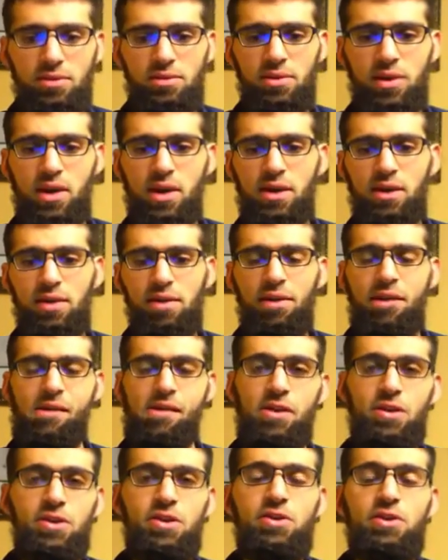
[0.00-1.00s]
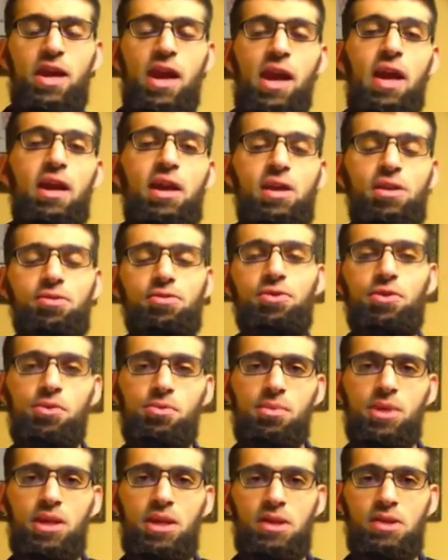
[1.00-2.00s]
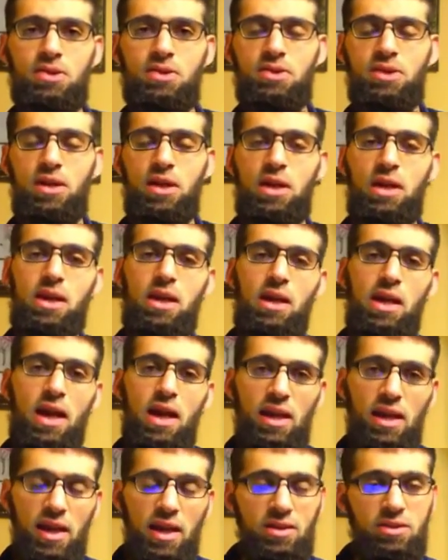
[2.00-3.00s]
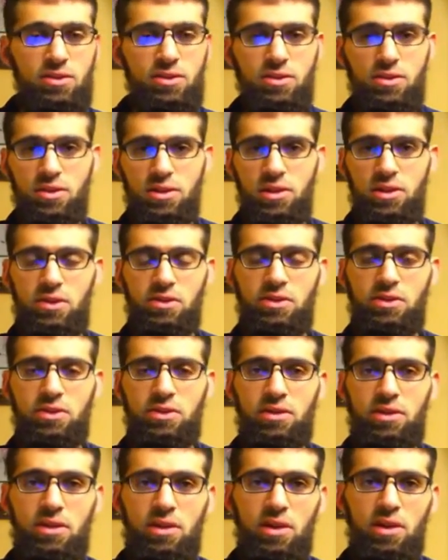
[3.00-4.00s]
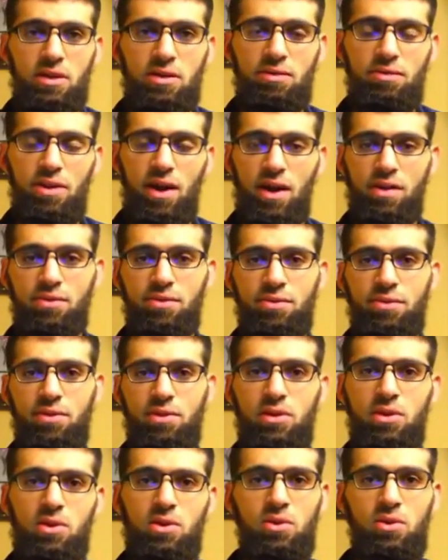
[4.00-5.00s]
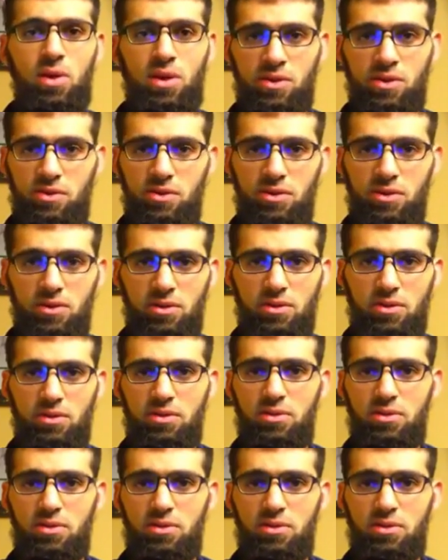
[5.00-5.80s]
right, to take a few minutes and answer these 5 questions.